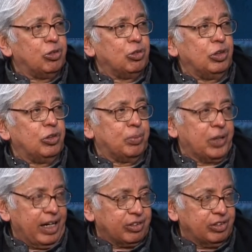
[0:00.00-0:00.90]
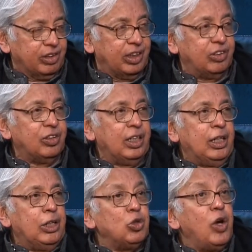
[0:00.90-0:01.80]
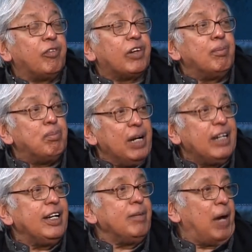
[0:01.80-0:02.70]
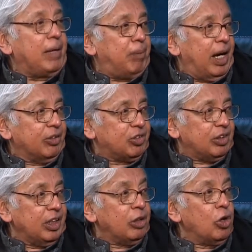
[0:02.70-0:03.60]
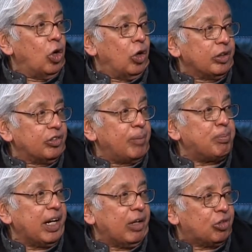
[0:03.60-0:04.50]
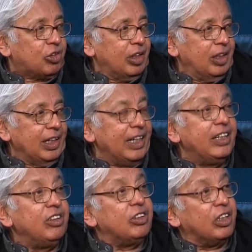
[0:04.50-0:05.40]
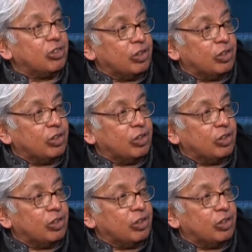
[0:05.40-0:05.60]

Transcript: to this production is you have completely bypassed, ignored, suppressed indigenous